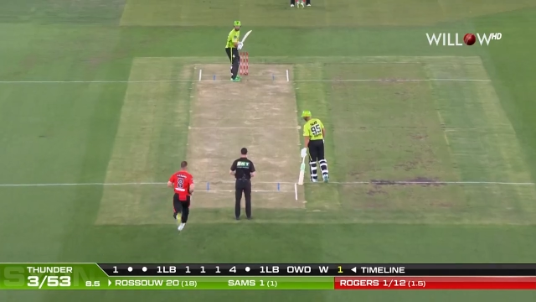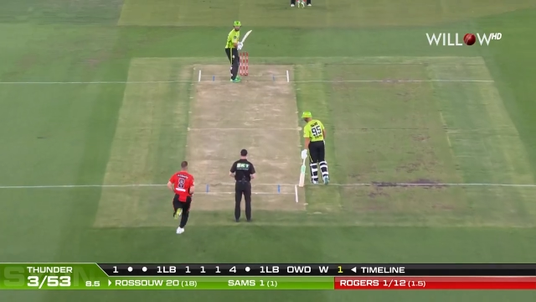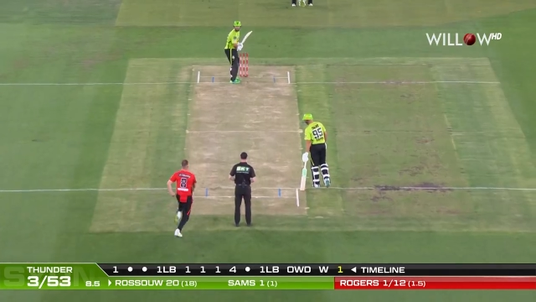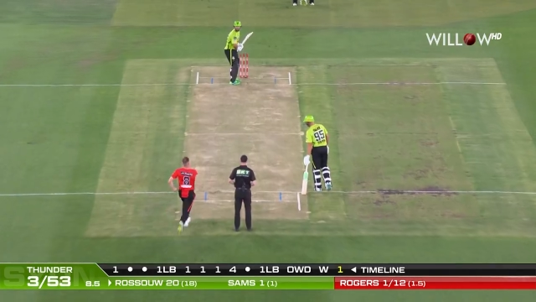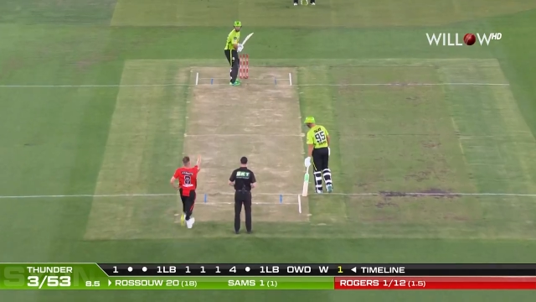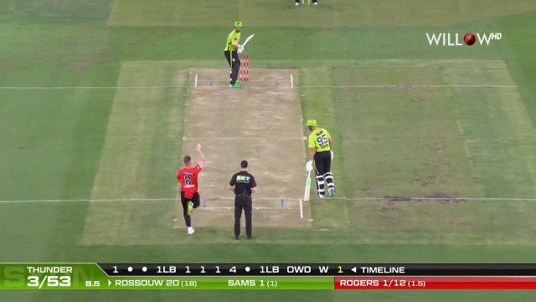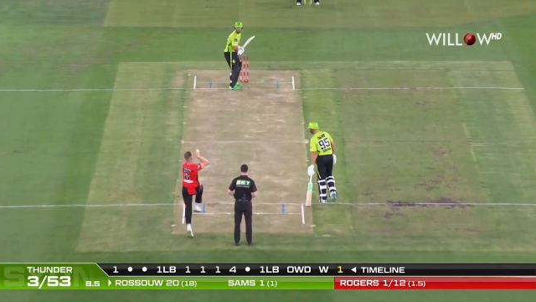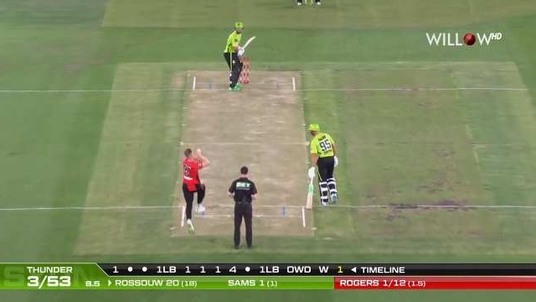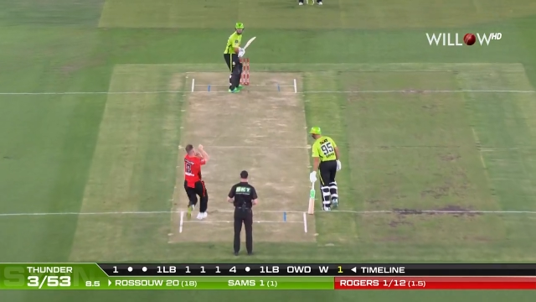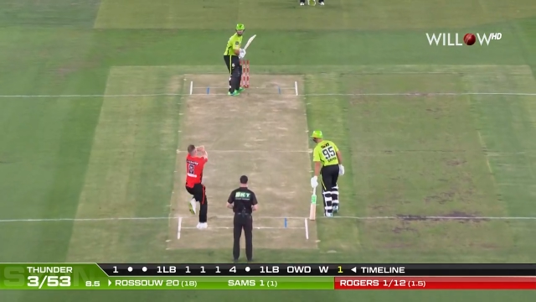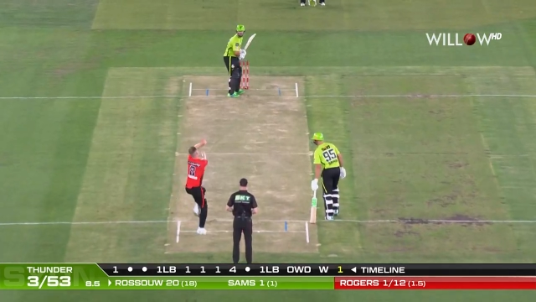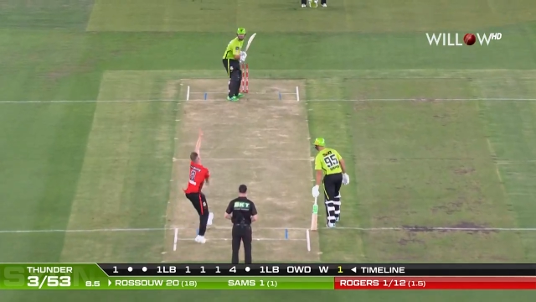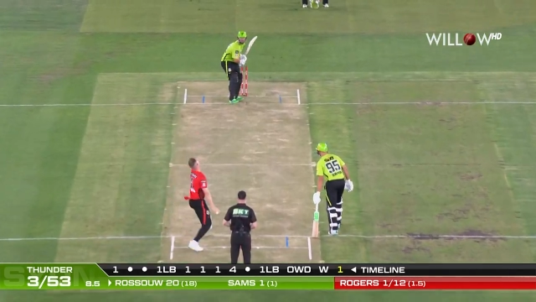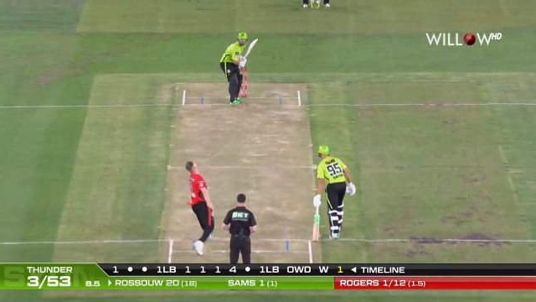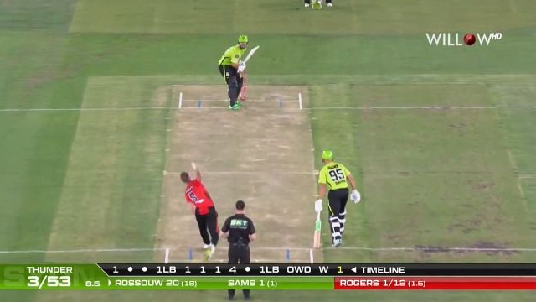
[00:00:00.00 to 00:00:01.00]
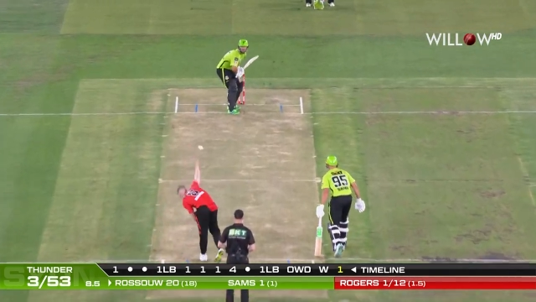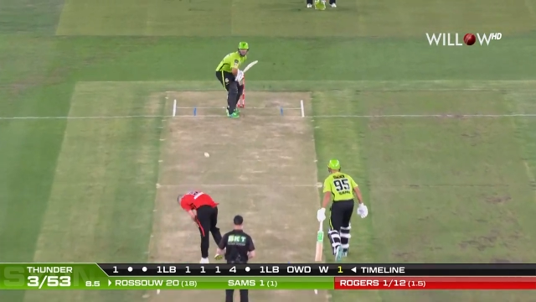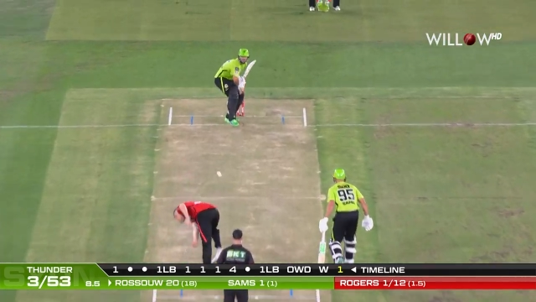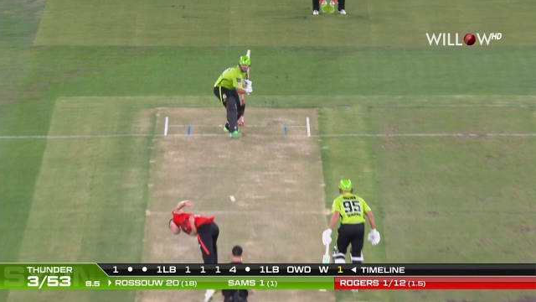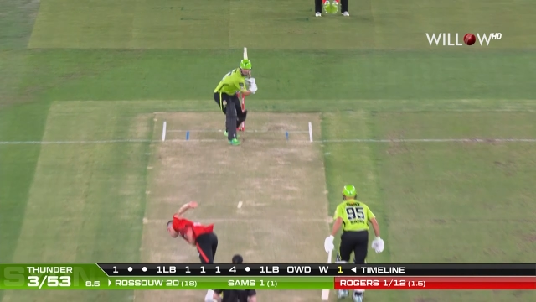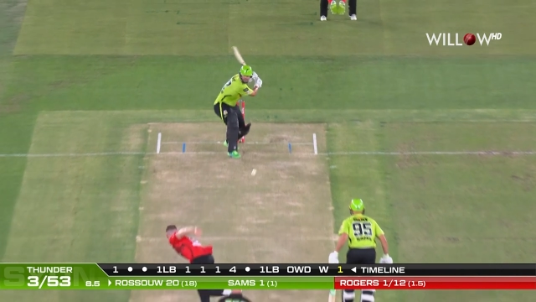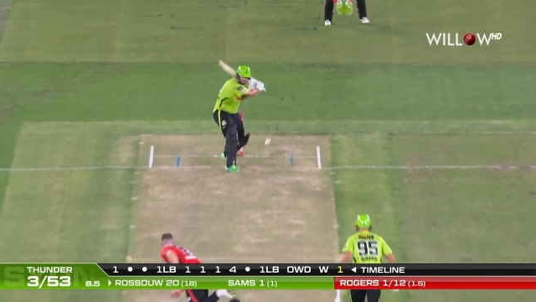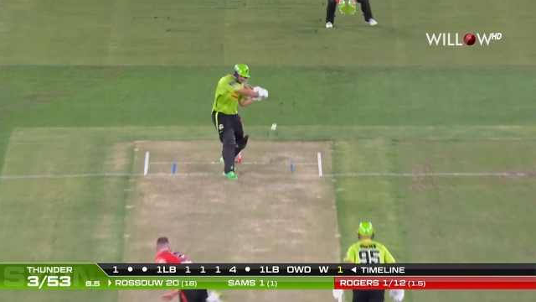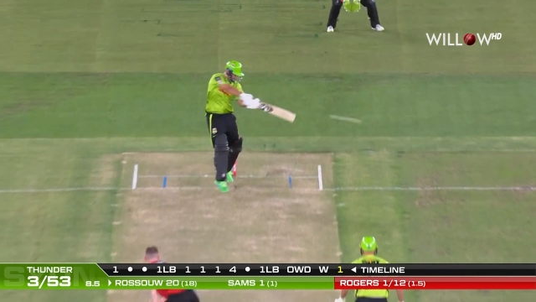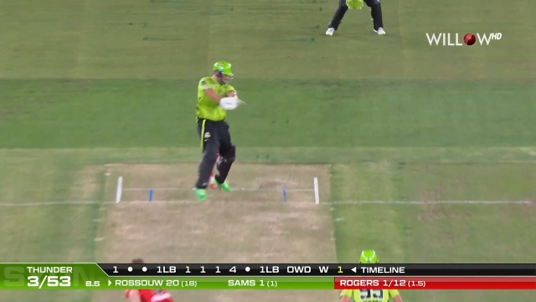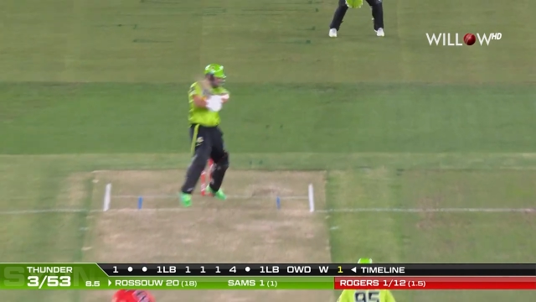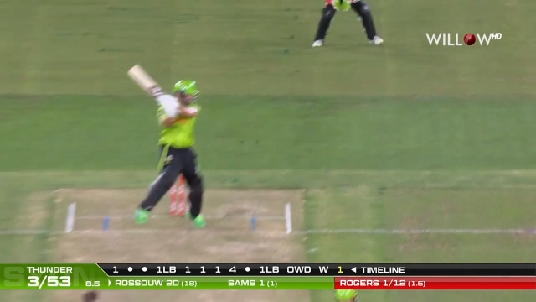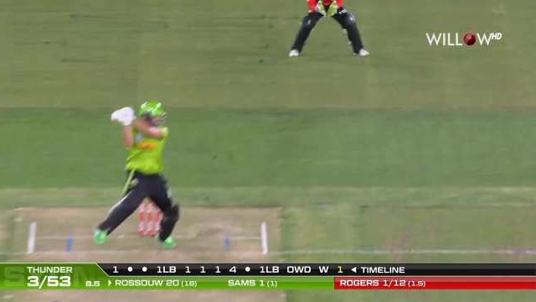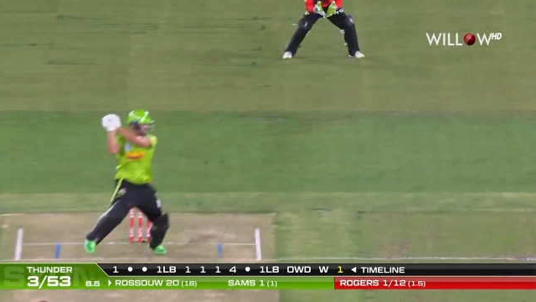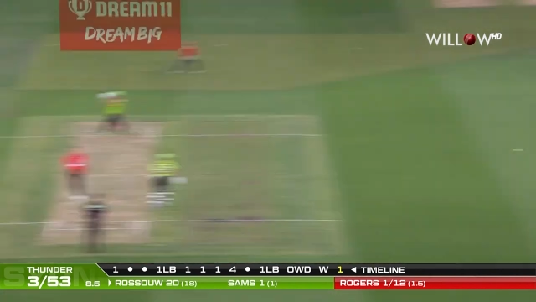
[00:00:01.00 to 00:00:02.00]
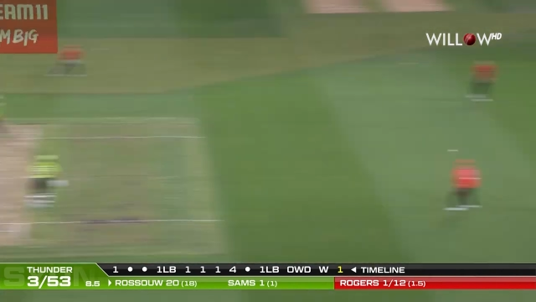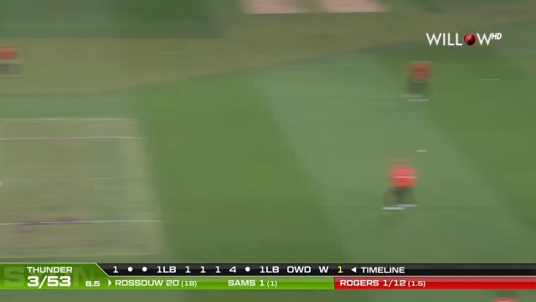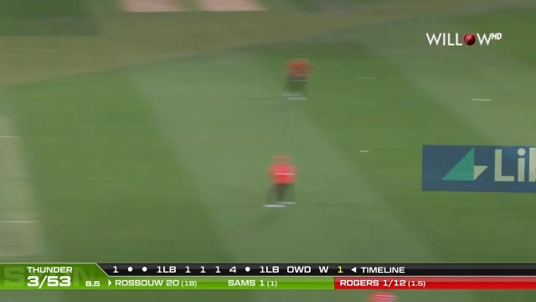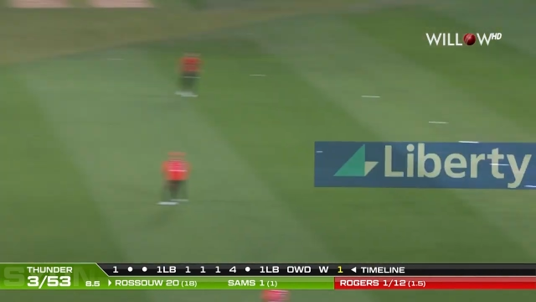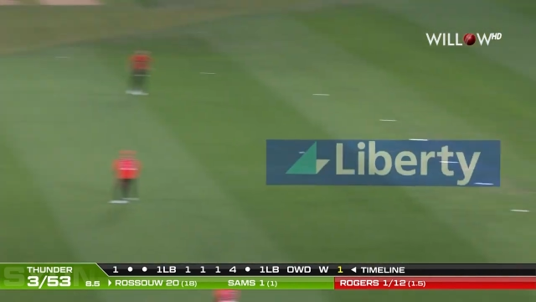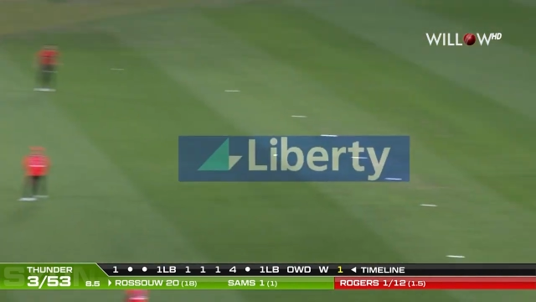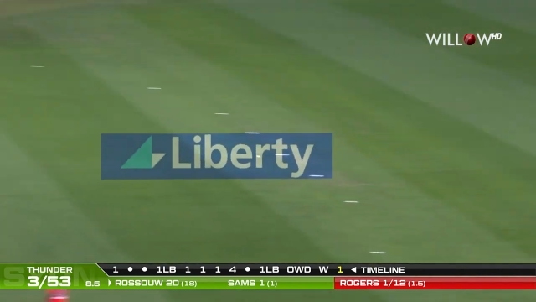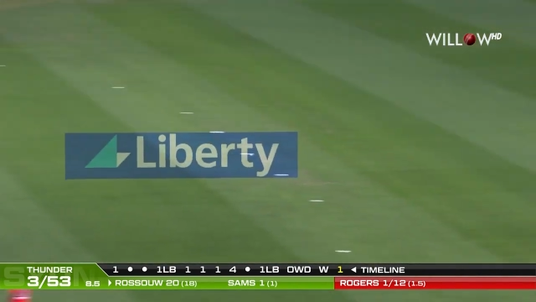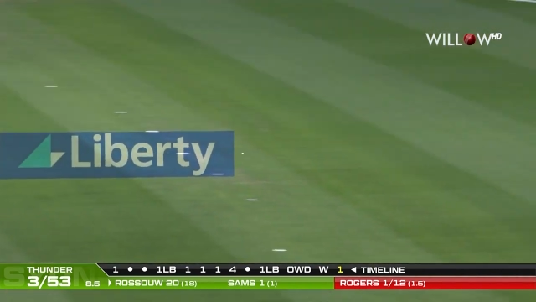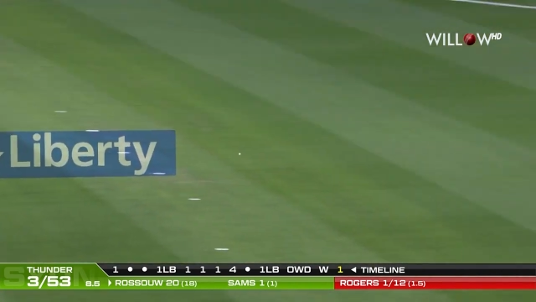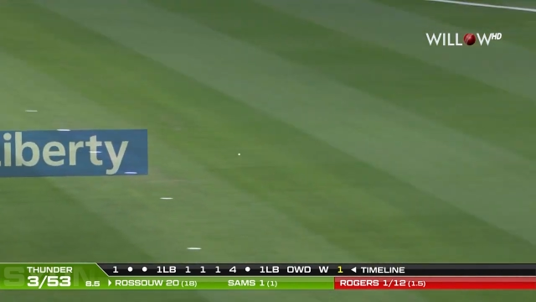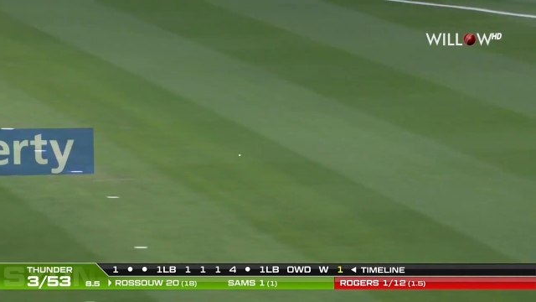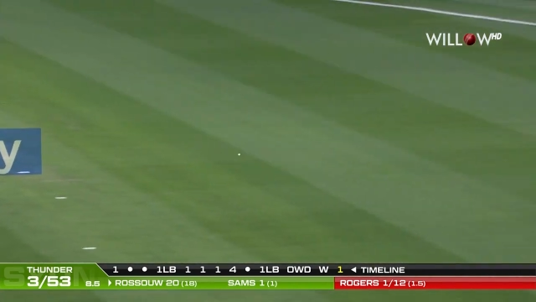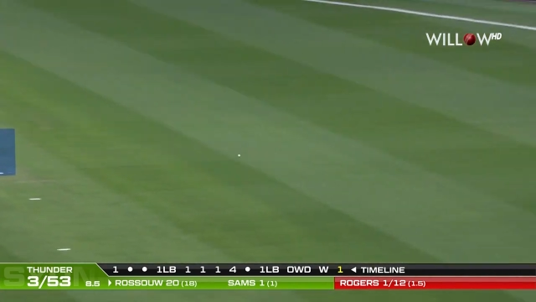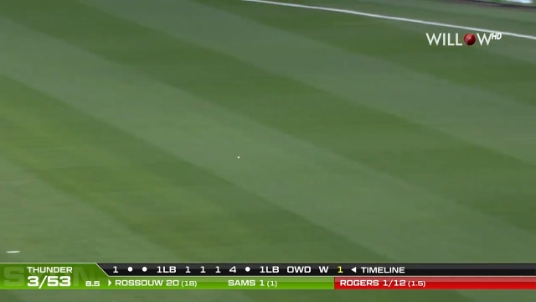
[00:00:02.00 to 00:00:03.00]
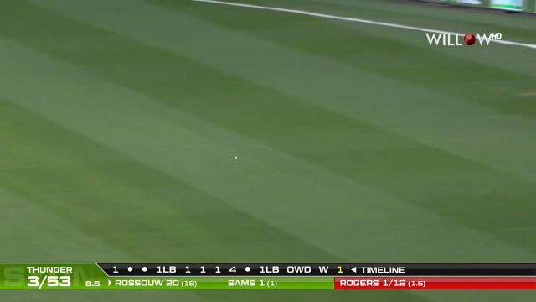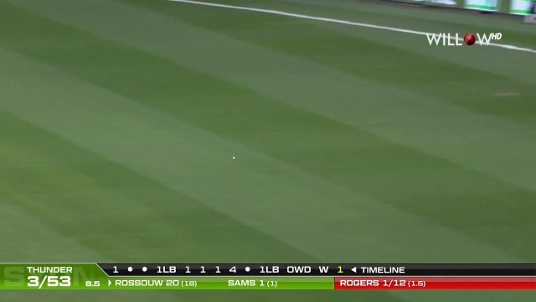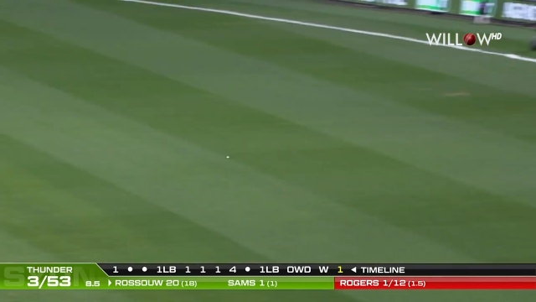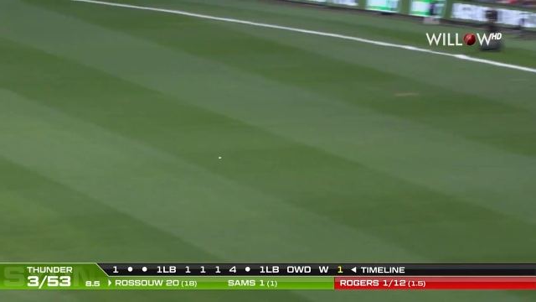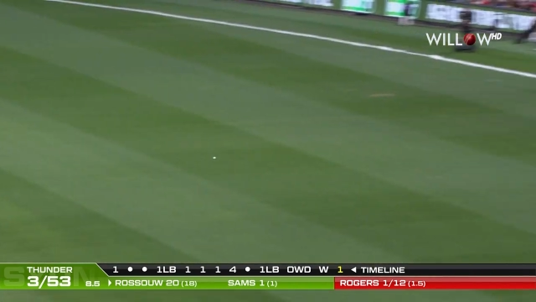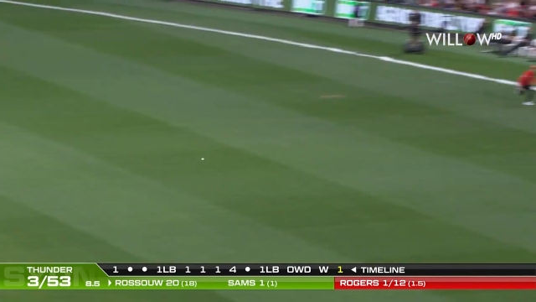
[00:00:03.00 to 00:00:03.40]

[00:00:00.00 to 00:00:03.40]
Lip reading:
(no speaker visible)